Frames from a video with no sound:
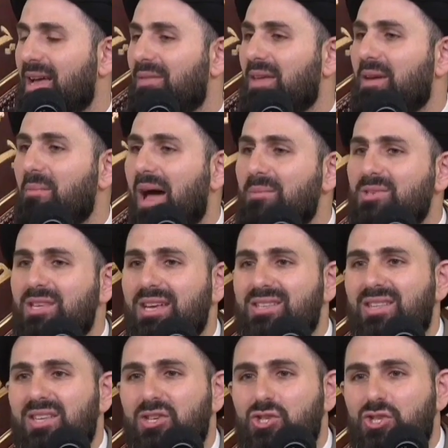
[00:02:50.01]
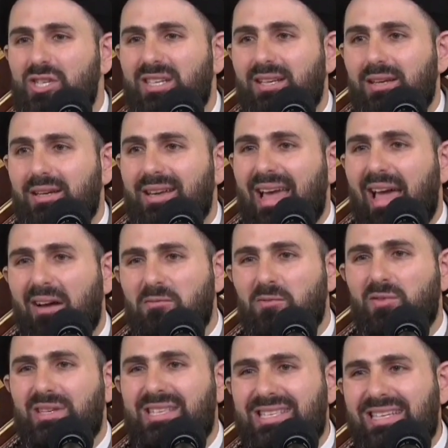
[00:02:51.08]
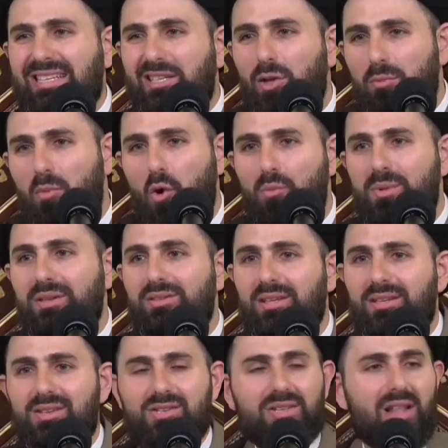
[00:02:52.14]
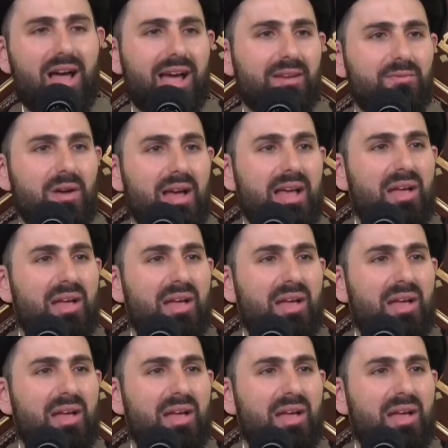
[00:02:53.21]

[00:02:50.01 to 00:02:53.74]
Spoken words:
The Imam says the Shi'i, every single moment in his life,